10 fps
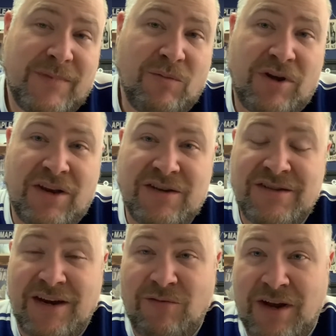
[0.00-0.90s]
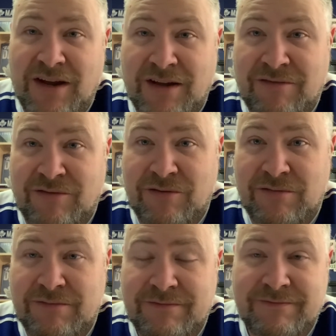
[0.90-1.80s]
What can you say? Wright got
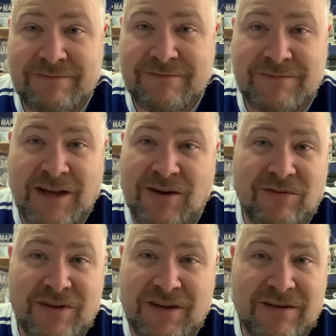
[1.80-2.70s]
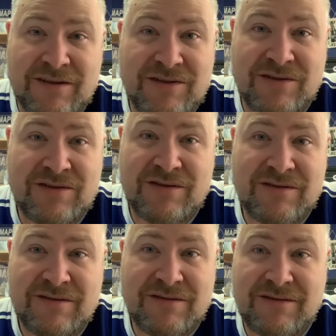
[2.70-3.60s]
through. I don't think
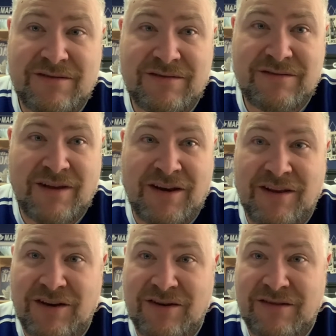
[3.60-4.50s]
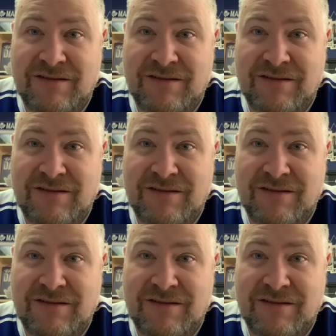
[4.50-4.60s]
it's anything.